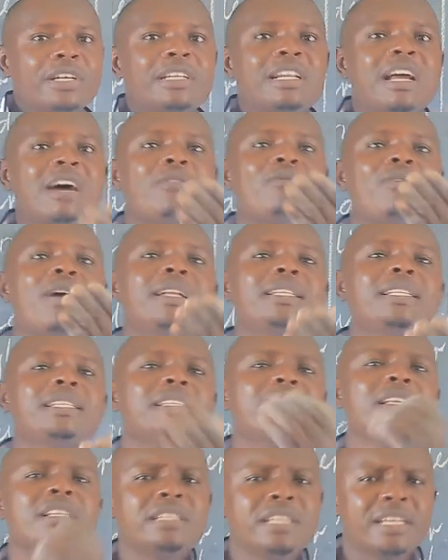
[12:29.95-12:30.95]
Now, what
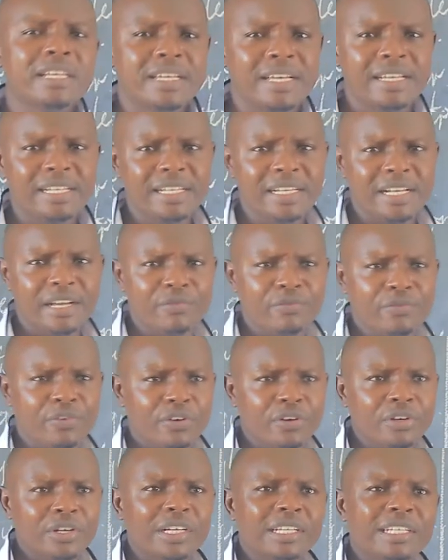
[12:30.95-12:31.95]
is the second
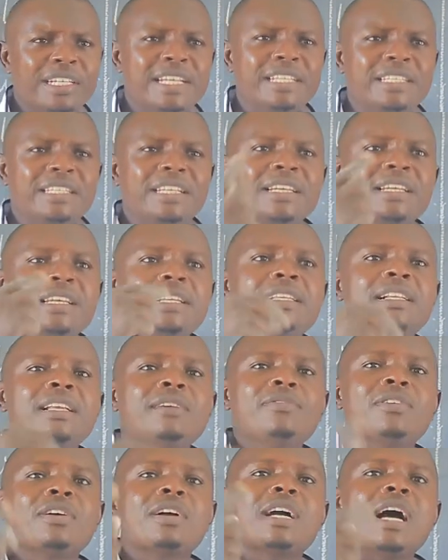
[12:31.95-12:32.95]
level? The second
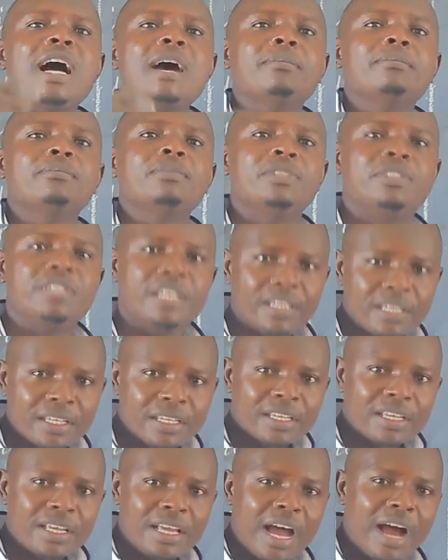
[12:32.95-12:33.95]
level comes
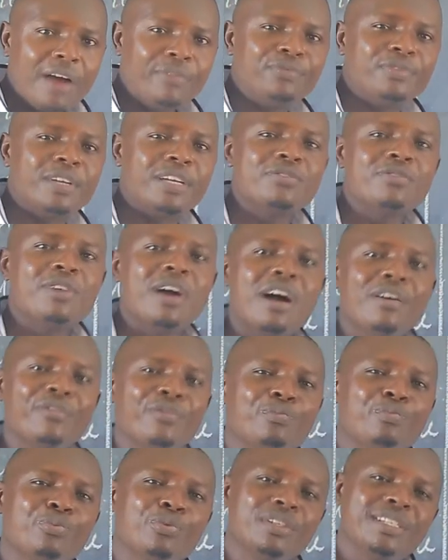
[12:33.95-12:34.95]
after you
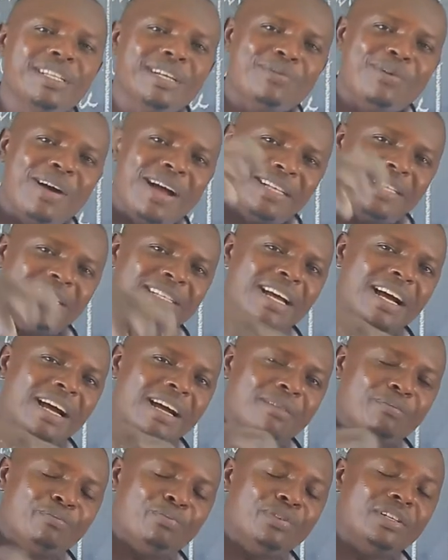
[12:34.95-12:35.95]
have put a what?
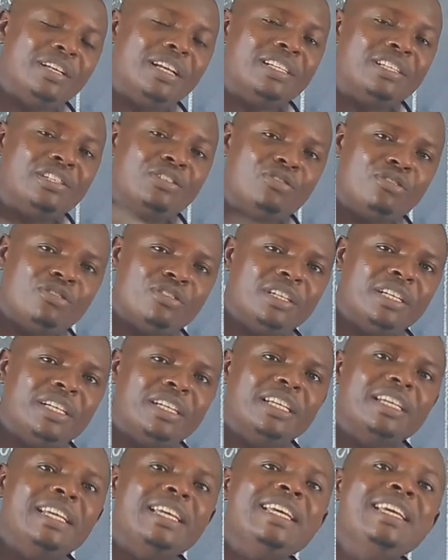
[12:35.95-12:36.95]
Uh, put a stone
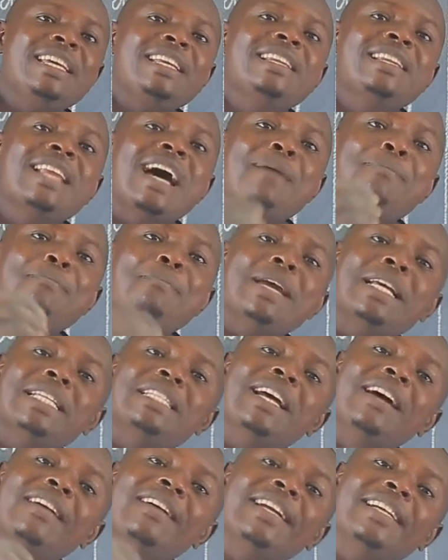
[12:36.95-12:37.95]
in the
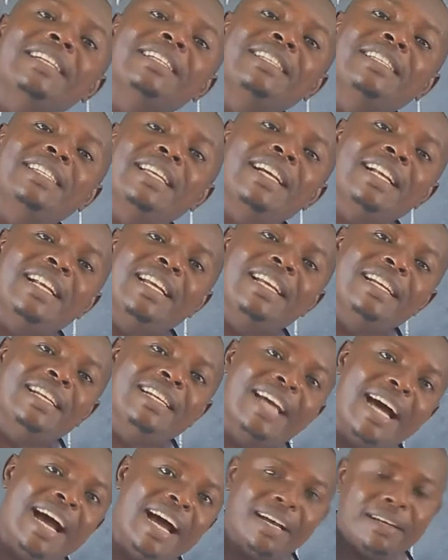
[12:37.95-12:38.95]
measuring
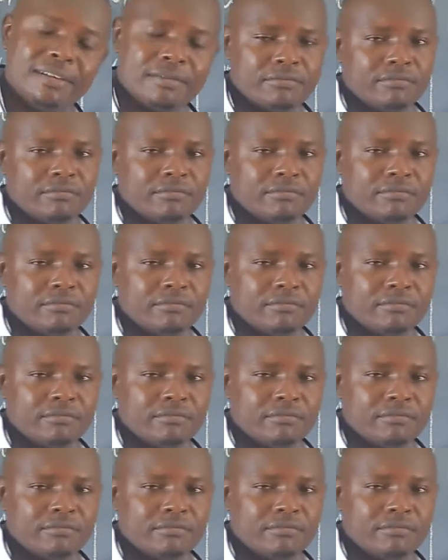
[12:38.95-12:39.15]
cylinder.